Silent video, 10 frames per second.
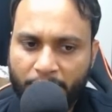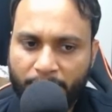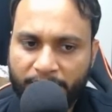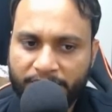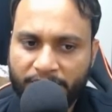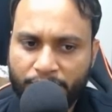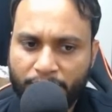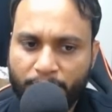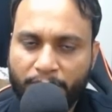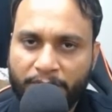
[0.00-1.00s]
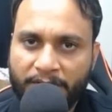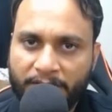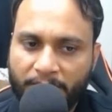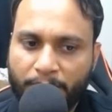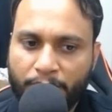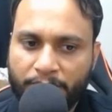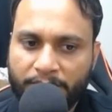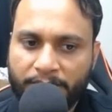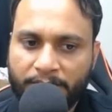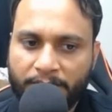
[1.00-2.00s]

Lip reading: j should be within the bound.